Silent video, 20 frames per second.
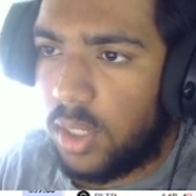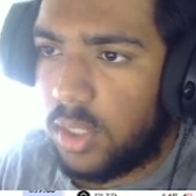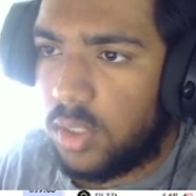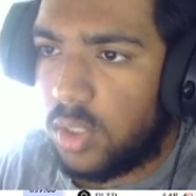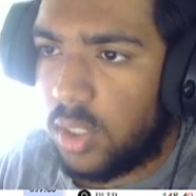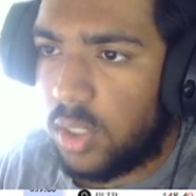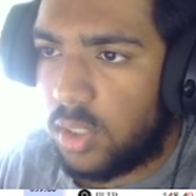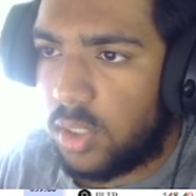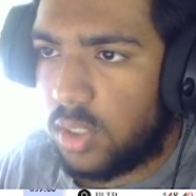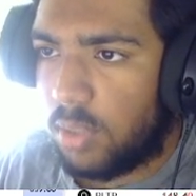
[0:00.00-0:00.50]

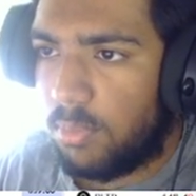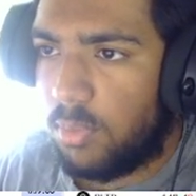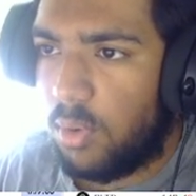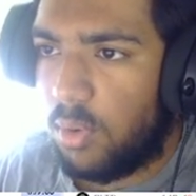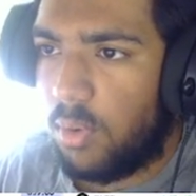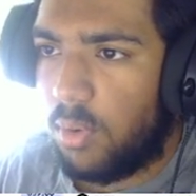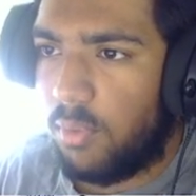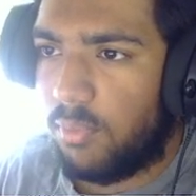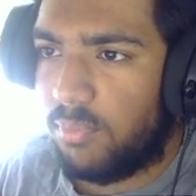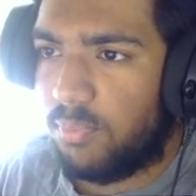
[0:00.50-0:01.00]
just to
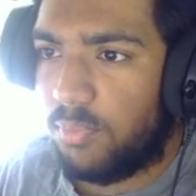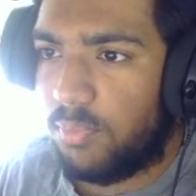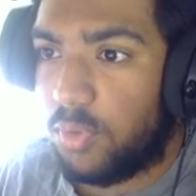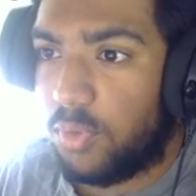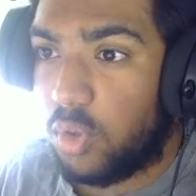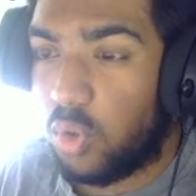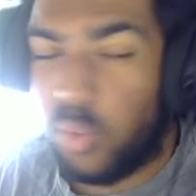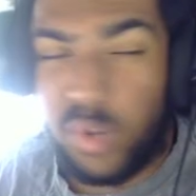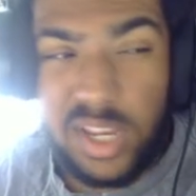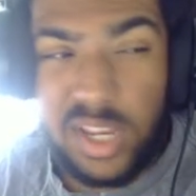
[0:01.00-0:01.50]
move
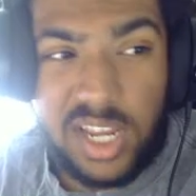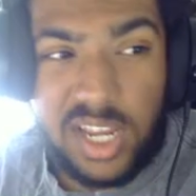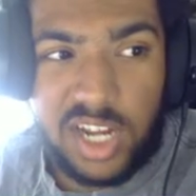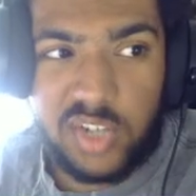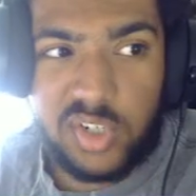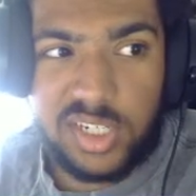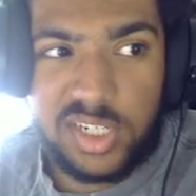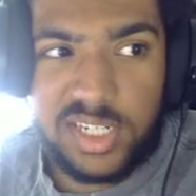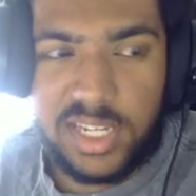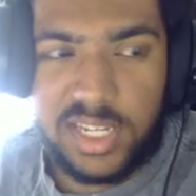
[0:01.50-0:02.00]

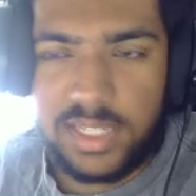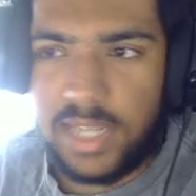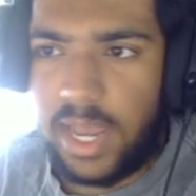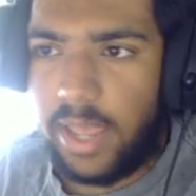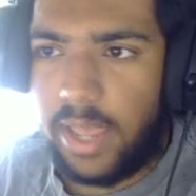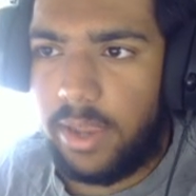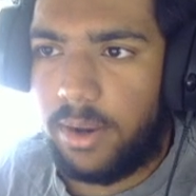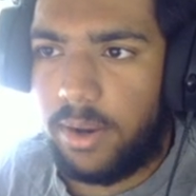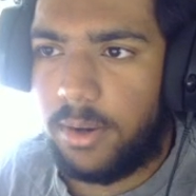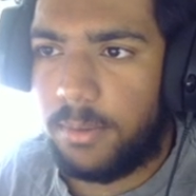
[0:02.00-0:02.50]
300 ticks
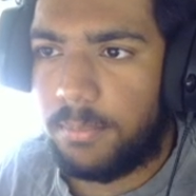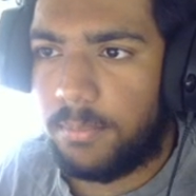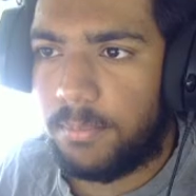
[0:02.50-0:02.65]
higher?